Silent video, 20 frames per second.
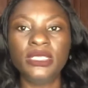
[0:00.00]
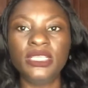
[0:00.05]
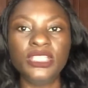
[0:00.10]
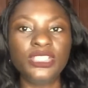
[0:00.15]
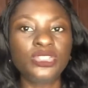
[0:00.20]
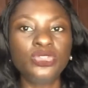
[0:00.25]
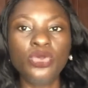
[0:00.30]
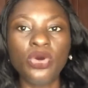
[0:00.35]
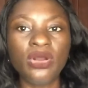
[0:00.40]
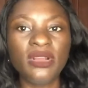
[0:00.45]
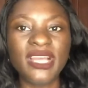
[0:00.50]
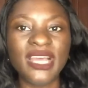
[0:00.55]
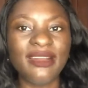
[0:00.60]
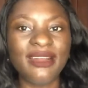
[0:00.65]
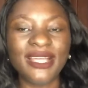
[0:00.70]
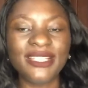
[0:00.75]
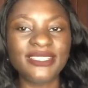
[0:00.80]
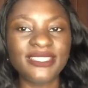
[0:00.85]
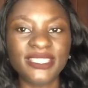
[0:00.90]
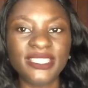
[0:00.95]
it's not
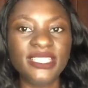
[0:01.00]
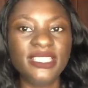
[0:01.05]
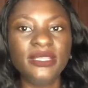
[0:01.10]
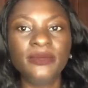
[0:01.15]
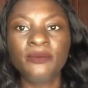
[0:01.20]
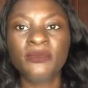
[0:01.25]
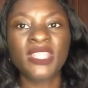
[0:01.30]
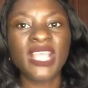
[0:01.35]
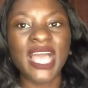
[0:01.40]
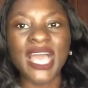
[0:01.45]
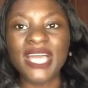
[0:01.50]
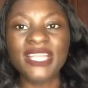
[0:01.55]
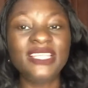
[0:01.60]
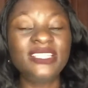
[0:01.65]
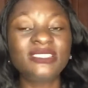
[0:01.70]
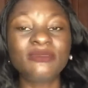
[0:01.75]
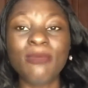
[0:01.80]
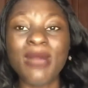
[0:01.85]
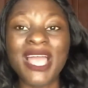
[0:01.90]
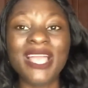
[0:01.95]
guaranteed,
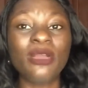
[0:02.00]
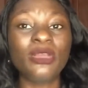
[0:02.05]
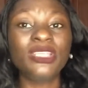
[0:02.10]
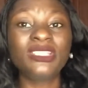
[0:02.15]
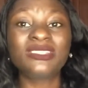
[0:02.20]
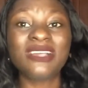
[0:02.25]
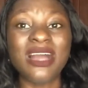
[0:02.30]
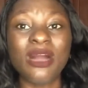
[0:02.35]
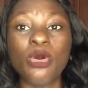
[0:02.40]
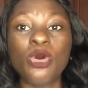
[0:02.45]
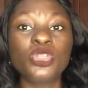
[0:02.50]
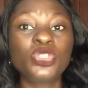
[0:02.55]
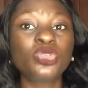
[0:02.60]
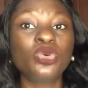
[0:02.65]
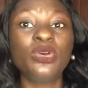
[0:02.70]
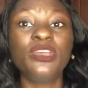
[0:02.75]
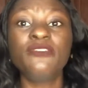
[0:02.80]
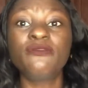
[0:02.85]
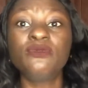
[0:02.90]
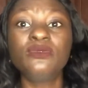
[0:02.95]
and it can
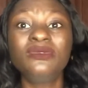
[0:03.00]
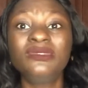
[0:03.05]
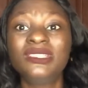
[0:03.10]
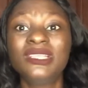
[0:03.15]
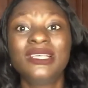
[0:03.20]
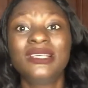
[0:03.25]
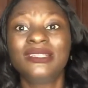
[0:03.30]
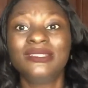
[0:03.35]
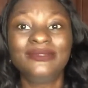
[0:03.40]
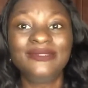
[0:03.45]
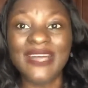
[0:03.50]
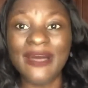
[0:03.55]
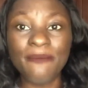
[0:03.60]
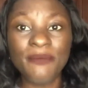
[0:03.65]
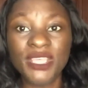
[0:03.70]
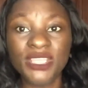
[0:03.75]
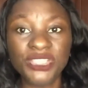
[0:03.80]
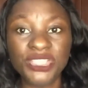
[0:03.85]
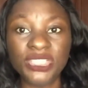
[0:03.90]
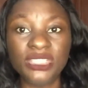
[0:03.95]
also even
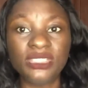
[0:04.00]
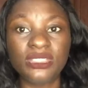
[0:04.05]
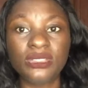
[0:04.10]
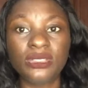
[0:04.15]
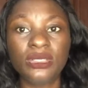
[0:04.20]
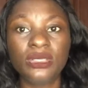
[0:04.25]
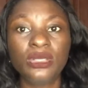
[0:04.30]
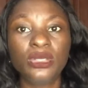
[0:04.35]
damage it.